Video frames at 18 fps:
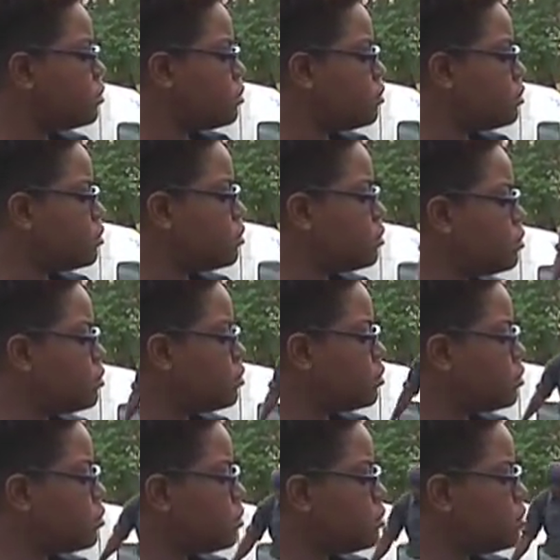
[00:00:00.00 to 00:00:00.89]

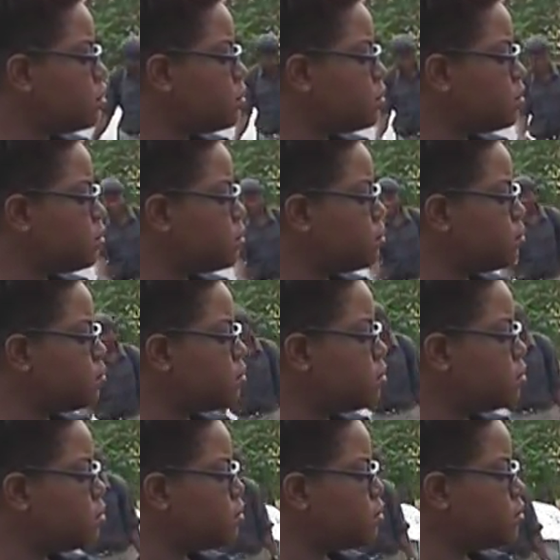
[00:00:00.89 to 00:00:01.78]

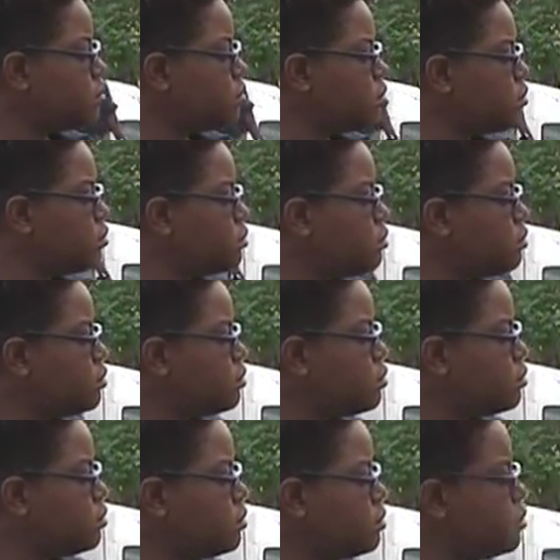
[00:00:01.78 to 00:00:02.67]

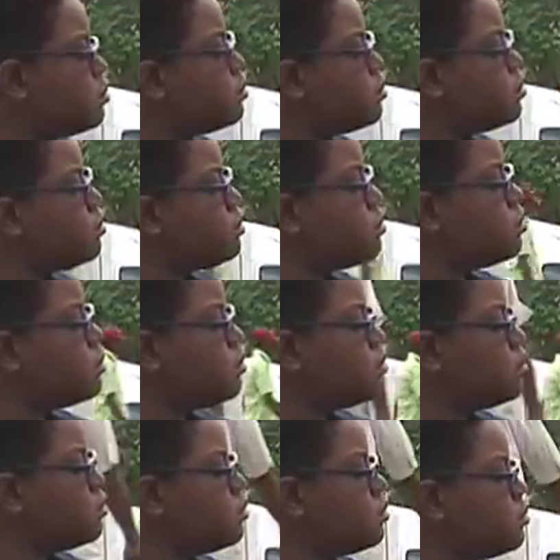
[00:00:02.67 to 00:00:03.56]

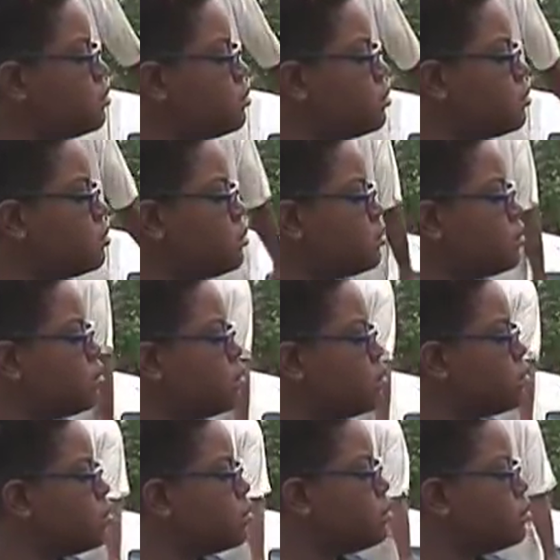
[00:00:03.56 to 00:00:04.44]

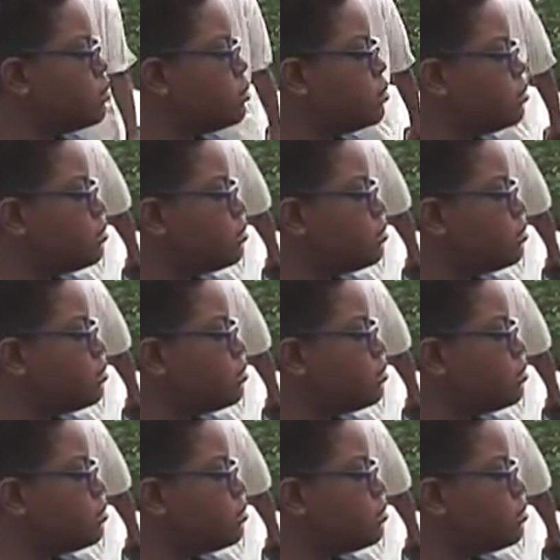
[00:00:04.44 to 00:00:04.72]
(not speaking)